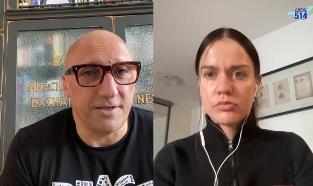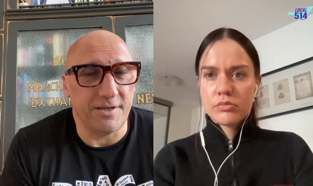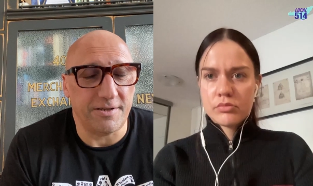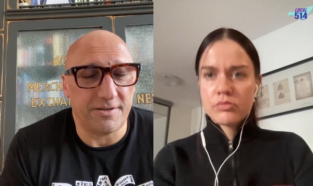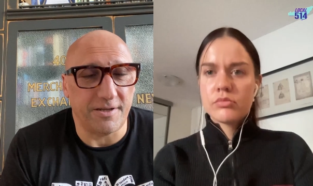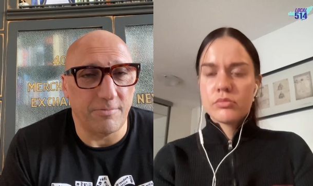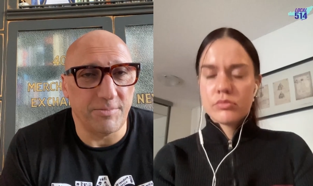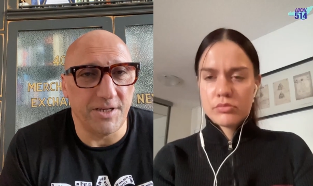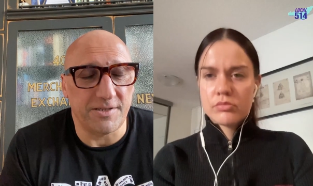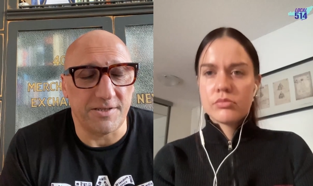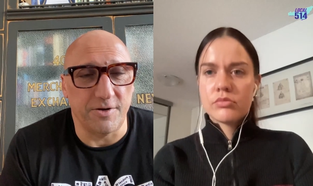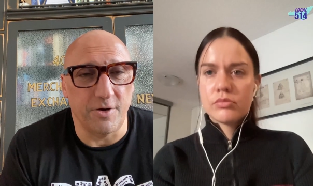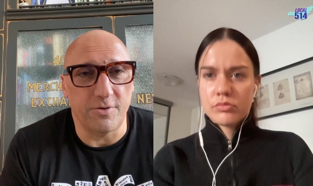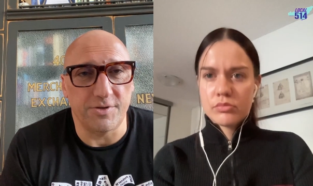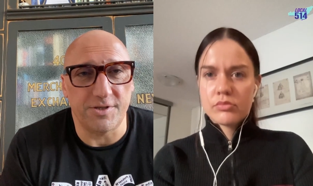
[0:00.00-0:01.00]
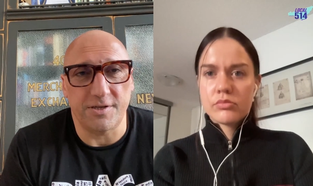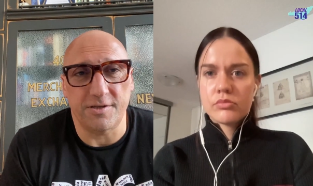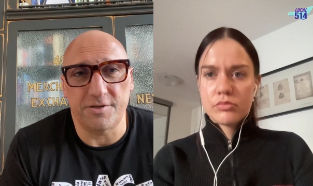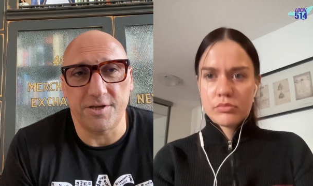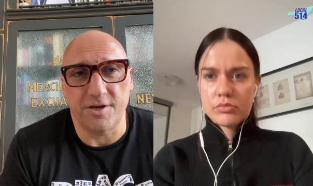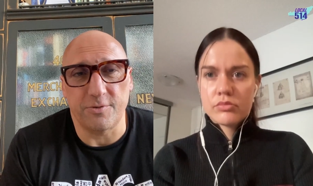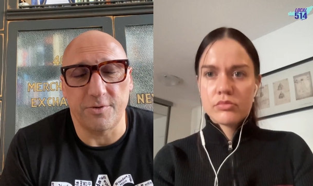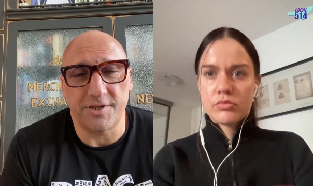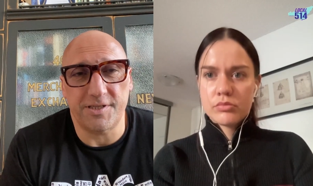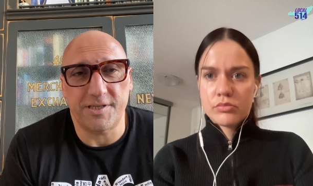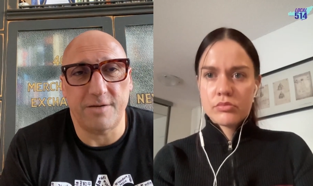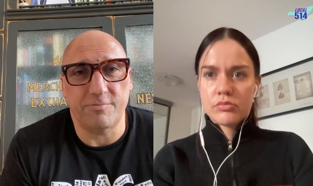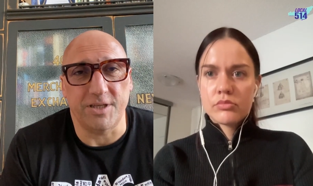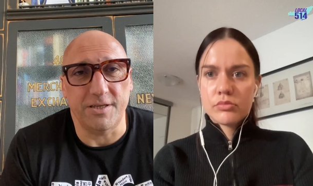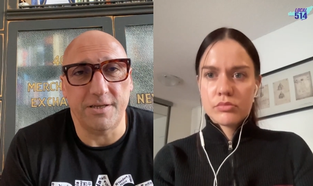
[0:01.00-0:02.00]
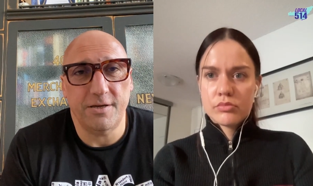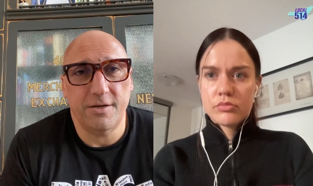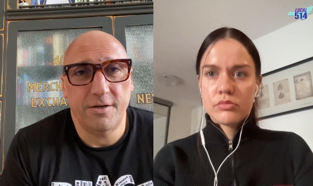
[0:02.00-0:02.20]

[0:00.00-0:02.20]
Speaker 1: It thumbed its nose at the General Assembly,